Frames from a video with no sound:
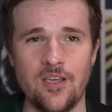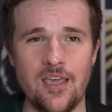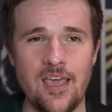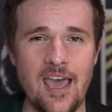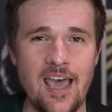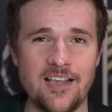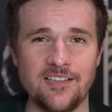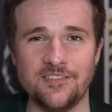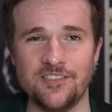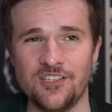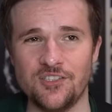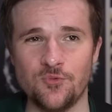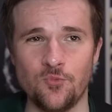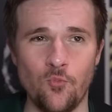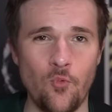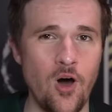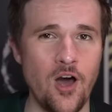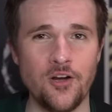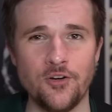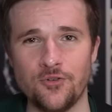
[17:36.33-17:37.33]
has this
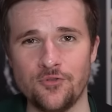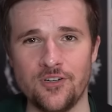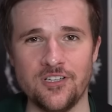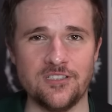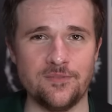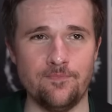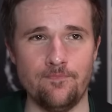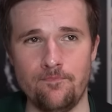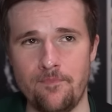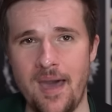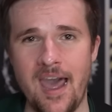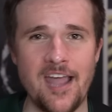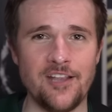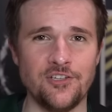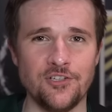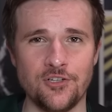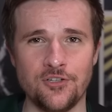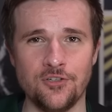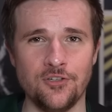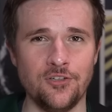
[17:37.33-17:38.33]
wondrous
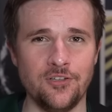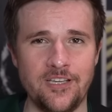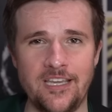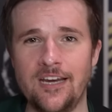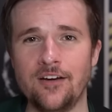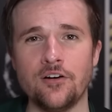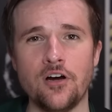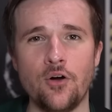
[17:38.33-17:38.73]
magical hero